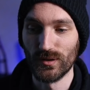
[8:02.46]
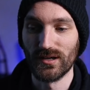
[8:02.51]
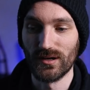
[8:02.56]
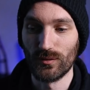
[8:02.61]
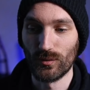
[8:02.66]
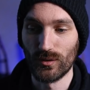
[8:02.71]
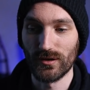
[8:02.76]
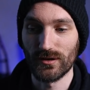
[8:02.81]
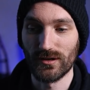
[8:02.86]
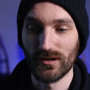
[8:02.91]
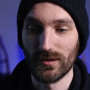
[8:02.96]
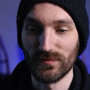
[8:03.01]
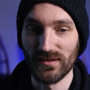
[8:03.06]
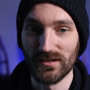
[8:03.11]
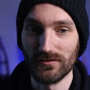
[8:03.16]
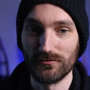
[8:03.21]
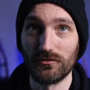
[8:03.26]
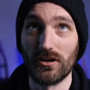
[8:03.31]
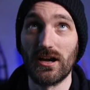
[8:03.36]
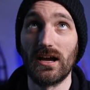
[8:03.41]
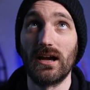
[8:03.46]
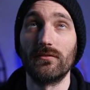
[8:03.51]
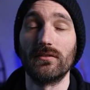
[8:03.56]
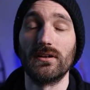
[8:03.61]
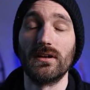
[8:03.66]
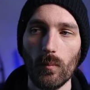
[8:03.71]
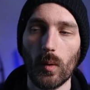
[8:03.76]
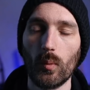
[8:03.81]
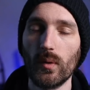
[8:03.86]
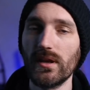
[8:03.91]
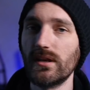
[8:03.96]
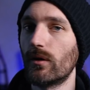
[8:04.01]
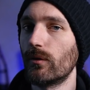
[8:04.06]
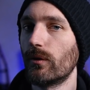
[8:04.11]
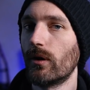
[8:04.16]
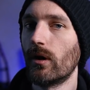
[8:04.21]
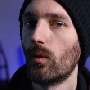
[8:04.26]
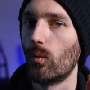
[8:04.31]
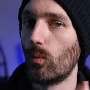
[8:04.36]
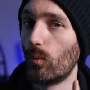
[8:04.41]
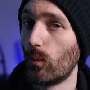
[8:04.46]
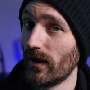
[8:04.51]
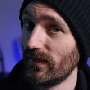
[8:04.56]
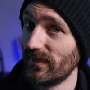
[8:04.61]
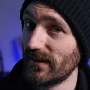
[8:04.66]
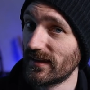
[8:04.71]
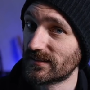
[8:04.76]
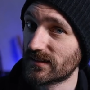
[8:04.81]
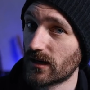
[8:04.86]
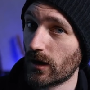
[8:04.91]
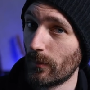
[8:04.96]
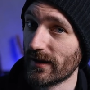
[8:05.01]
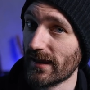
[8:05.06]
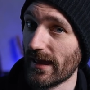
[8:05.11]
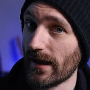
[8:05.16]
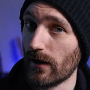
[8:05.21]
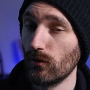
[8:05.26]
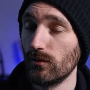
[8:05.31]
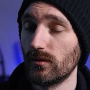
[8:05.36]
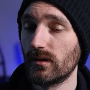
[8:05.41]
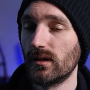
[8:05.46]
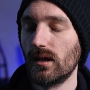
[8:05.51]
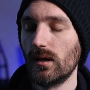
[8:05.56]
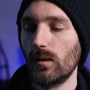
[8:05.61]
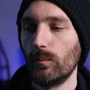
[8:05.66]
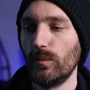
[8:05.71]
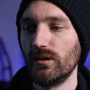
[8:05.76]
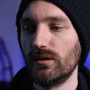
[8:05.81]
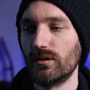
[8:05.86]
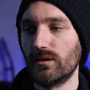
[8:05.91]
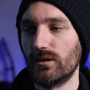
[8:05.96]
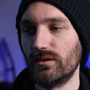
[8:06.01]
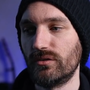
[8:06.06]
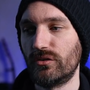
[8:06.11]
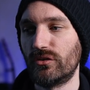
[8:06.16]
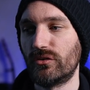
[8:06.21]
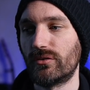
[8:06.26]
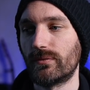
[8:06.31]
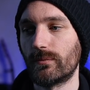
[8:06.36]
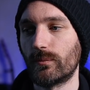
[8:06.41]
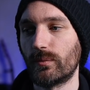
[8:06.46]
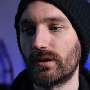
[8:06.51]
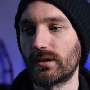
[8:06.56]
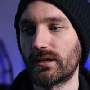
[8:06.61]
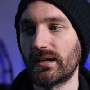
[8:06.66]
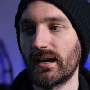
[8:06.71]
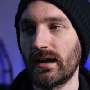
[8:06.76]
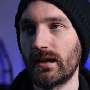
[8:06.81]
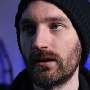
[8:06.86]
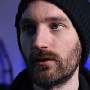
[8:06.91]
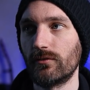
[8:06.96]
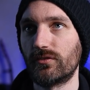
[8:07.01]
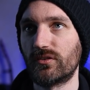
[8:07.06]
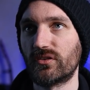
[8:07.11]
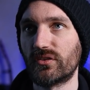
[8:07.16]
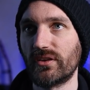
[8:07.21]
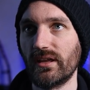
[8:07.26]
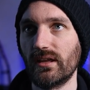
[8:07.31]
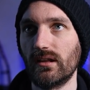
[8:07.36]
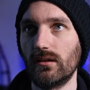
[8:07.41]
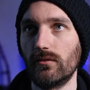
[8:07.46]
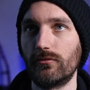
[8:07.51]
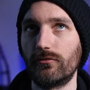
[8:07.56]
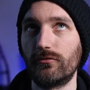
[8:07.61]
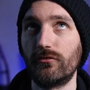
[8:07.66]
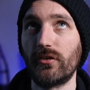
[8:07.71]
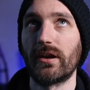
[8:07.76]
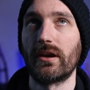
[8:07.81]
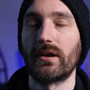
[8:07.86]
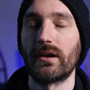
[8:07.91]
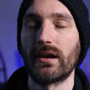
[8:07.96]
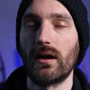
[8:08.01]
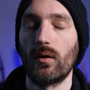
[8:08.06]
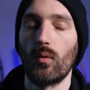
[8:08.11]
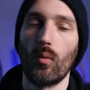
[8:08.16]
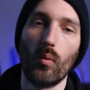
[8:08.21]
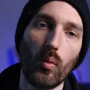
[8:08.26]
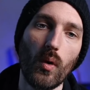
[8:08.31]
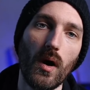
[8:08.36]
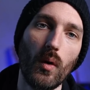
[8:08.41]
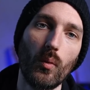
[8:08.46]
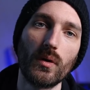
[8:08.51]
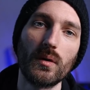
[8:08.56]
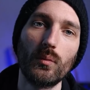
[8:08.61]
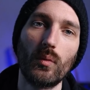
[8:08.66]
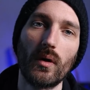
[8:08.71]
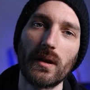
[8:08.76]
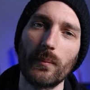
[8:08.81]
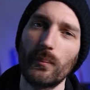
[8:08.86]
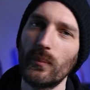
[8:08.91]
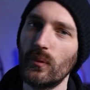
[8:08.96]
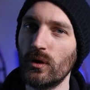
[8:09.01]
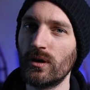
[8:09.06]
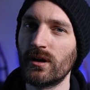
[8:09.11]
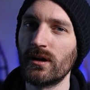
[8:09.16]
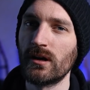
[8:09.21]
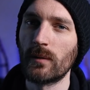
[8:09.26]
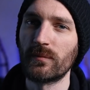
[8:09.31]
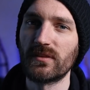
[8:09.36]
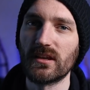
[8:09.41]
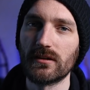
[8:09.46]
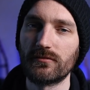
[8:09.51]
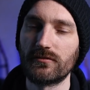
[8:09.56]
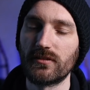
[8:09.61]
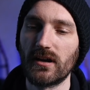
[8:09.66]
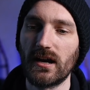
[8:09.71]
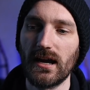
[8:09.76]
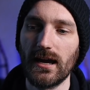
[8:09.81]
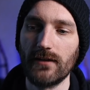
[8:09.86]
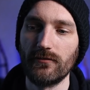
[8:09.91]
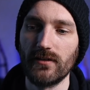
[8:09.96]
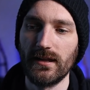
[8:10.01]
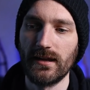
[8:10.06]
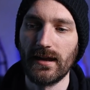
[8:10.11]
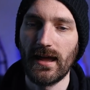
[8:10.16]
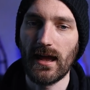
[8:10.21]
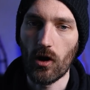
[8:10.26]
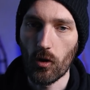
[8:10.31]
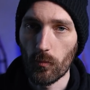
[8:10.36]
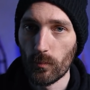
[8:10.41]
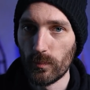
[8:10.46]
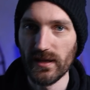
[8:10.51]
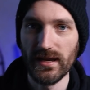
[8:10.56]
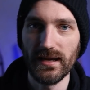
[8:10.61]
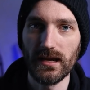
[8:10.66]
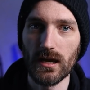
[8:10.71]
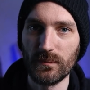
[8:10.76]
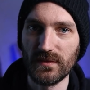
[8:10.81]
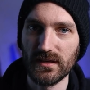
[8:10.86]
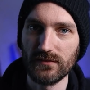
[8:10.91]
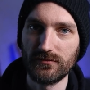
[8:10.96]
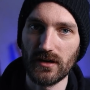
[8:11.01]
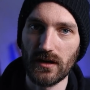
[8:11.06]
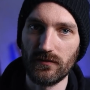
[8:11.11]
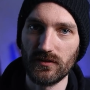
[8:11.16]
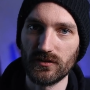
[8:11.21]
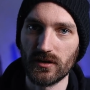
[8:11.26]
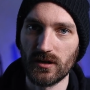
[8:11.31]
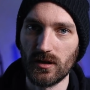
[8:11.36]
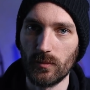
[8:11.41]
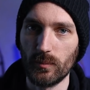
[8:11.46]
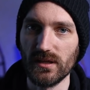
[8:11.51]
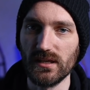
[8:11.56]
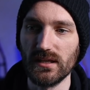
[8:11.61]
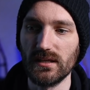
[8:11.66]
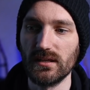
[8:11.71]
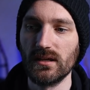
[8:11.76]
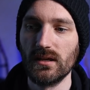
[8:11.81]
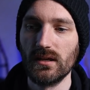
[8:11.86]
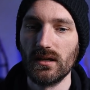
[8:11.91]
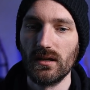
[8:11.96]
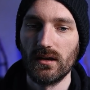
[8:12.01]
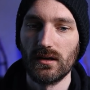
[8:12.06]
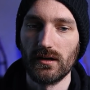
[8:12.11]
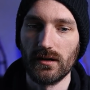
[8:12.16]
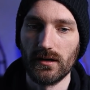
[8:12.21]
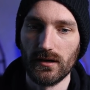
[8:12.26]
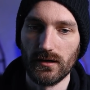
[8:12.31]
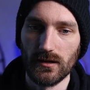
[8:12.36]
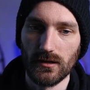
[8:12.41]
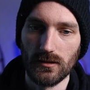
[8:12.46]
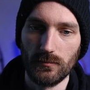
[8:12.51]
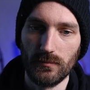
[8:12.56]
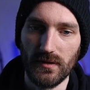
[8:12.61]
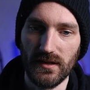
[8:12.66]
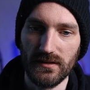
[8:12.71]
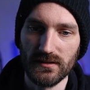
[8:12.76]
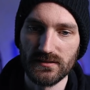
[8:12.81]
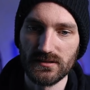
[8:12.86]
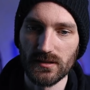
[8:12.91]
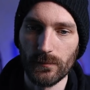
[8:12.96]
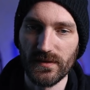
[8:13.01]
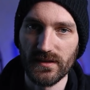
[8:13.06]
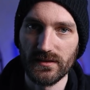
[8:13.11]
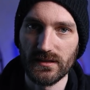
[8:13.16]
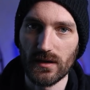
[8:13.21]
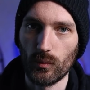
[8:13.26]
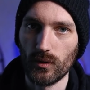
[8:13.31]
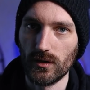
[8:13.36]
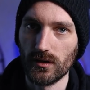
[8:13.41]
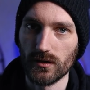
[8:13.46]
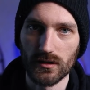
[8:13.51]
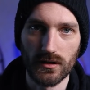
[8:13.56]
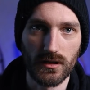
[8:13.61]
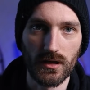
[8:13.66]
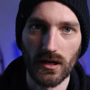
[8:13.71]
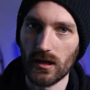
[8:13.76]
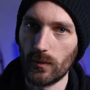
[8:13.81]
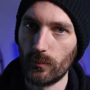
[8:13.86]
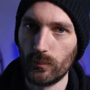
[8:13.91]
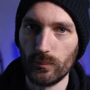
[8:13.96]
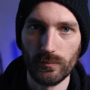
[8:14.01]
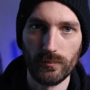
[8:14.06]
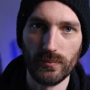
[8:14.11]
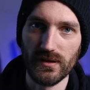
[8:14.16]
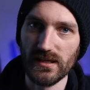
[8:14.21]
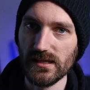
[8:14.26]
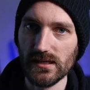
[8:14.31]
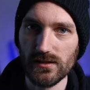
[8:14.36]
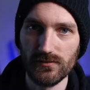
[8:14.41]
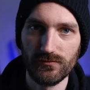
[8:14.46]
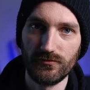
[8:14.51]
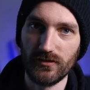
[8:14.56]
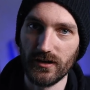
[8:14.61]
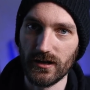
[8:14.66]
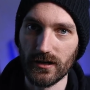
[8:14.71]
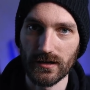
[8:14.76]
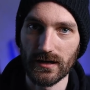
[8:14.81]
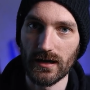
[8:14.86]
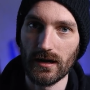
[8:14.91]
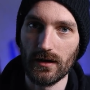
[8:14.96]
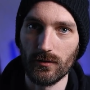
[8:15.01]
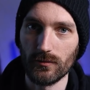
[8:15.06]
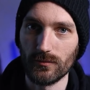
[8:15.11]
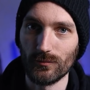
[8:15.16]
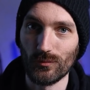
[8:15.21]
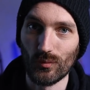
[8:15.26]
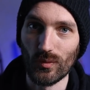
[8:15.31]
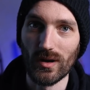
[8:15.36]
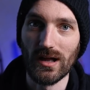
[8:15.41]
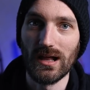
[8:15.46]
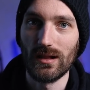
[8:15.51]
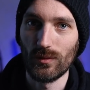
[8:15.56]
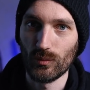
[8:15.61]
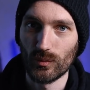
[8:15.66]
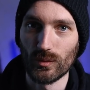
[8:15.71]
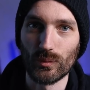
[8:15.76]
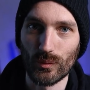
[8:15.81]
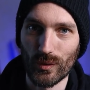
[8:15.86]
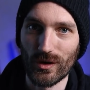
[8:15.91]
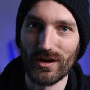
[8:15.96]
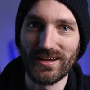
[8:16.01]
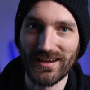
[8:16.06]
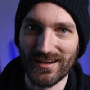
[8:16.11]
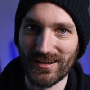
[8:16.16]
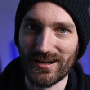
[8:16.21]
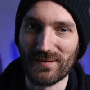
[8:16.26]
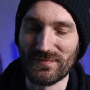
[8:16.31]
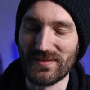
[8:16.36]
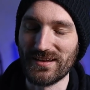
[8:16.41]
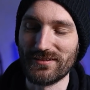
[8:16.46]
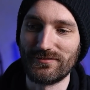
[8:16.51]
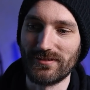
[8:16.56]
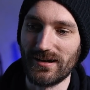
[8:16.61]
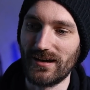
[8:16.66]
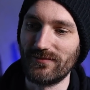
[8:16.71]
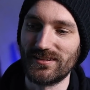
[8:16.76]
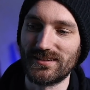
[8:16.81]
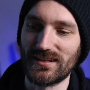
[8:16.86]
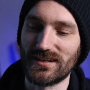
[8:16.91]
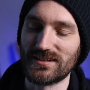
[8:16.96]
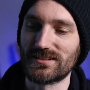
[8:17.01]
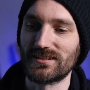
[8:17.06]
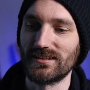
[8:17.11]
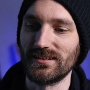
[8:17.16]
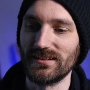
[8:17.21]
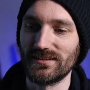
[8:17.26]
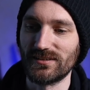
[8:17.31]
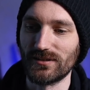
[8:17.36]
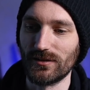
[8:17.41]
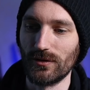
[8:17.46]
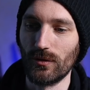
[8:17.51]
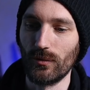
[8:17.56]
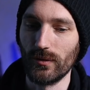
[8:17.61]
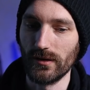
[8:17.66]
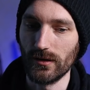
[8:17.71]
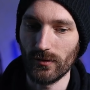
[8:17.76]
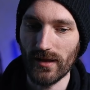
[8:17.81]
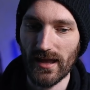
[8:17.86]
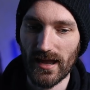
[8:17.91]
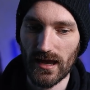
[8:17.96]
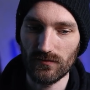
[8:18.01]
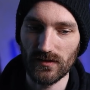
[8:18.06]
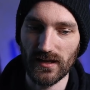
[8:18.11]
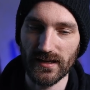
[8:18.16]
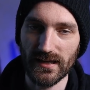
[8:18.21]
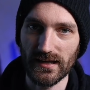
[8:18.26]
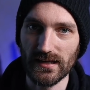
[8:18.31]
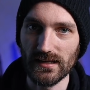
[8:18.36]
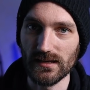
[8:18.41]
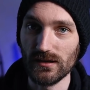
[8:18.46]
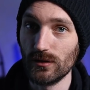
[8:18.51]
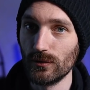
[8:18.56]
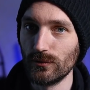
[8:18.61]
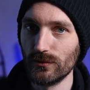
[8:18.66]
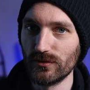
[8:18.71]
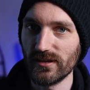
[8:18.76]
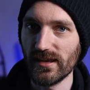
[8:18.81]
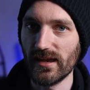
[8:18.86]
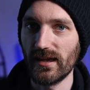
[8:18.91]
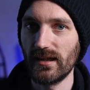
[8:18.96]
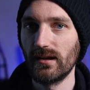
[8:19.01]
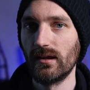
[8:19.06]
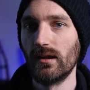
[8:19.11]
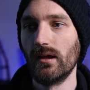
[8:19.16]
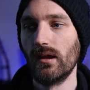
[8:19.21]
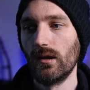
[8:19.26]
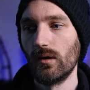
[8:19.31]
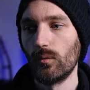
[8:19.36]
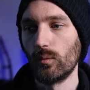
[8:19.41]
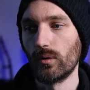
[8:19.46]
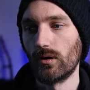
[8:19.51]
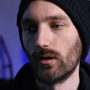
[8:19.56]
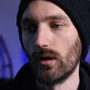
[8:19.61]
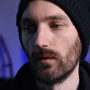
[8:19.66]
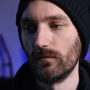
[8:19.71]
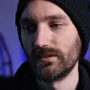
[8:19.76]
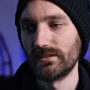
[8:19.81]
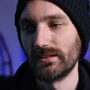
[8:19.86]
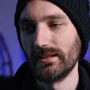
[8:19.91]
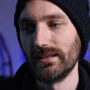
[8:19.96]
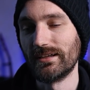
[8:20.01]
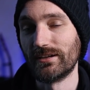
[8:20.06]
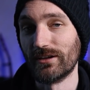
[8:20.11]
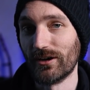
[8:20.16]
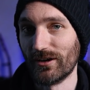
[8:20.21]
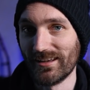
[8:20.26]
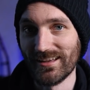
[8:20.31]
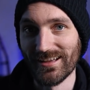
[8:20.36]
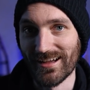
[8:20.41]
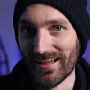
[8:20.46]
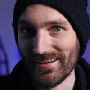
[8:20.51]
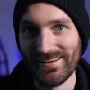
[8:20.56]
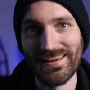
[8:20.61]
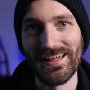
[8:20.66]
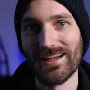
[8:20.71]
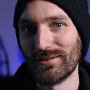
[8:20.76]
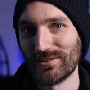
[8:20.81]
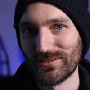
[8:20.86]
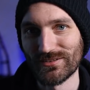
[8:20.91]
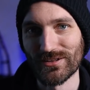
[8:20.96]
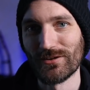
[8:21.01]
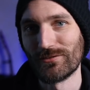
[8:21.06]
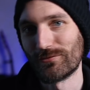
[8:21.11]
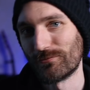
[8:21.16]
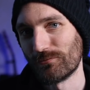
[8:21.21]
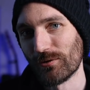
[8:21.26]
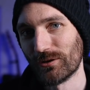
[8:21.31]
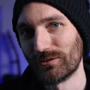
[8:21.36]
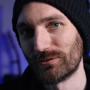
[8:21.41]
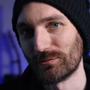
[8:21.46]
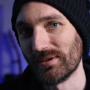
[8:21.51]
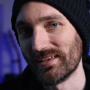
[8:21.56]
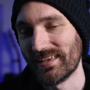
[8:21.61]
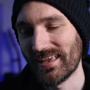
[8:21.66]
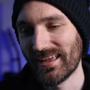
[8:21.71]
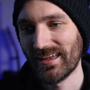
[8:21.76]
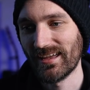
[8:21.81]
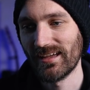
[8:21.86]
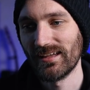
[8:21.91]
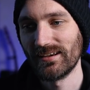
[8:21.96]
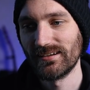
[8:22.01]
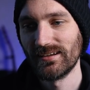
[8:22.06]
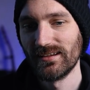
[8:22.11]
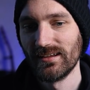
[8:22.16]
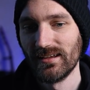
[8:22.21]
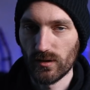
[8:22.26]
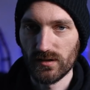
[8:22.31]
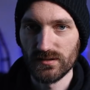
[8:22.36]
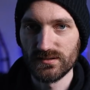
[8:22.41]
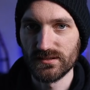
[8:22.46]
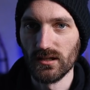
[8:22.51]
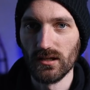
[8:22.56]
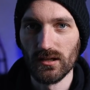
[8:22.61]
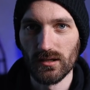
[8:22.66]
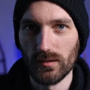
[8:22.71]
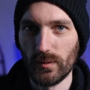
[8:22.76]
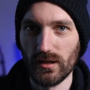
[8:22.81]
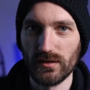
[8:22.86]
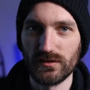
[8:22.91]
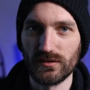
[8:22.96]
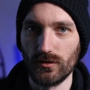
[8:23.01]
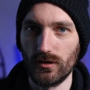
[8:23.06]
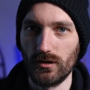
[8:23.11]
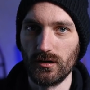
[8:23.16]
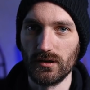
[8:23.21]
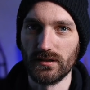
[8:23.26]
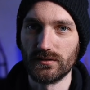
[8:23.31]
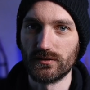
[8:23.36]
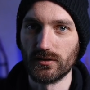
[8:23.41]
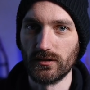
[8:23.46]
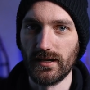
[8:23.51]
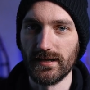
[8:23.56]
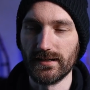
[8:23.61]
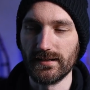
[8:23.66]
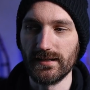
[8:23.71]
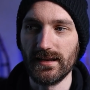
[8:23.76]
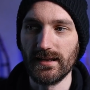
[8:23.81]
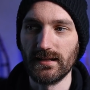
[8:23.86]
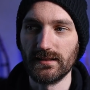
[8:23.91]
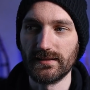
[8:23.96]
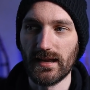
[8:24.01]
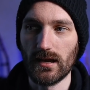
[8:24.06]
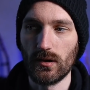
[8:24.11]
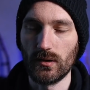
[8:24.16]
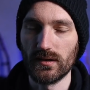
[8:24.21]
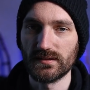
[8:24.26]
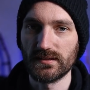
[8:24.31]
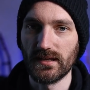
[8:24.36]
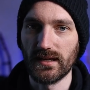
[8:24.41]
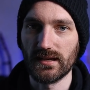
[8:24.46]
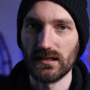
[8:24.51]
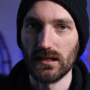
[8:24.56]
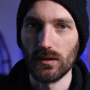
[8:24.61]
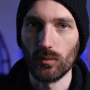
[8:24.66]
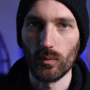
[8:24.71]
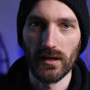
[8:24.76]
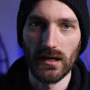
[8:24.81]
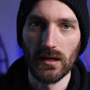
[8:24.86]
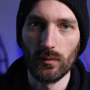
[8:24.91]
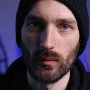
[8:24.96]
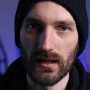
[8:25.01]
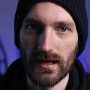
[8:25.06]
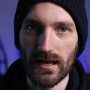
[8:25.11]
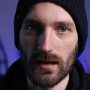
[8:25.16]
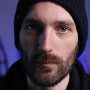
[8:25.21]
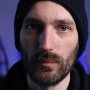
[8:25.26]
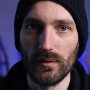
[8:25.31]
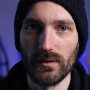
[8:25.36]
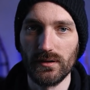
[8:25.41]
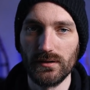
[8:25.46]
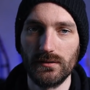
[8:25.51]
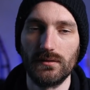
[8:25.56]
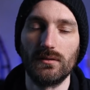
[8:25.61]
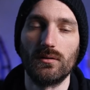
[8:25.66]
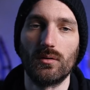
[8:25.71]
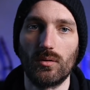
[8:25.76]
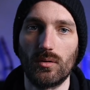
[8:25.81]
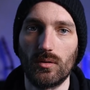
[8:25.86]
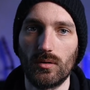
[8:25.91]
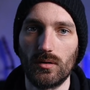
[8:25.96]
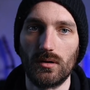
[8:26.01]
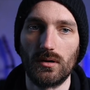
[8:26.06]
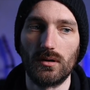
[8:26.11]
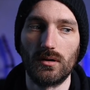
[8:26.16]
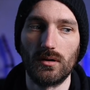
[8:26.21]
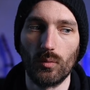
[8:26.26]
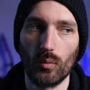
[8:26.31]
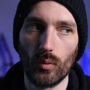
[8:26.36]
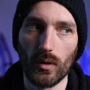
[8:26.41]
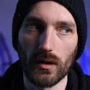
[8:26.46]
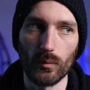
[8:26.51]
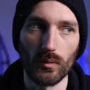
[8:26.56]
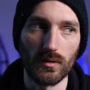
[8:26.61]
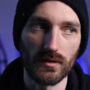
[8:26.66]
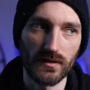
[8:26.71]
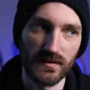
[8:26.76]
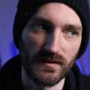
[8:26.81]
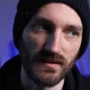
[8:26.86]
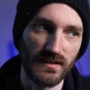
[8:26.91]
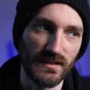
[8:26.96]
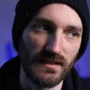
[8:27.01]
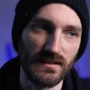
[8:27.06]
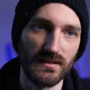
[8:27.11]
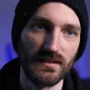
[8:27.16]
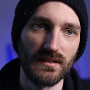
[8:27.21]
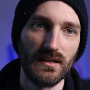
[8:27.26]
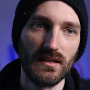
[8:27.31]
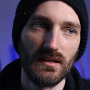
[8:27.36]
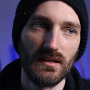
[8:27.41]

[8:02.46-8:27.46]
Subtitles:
gonna work on update 5, but we don't know when that's coming out because we're kind of still figuring out what we want to put in update 5 and how big update 5 is gonna be. And that's something that we're gonna be figuring out while we're working on update 5 essentially. So we don't have like any news yet. We're obviously gonna announce stuff once we can, but it's still a little bit too early to like nail down exactly when it will happen or what it will contain.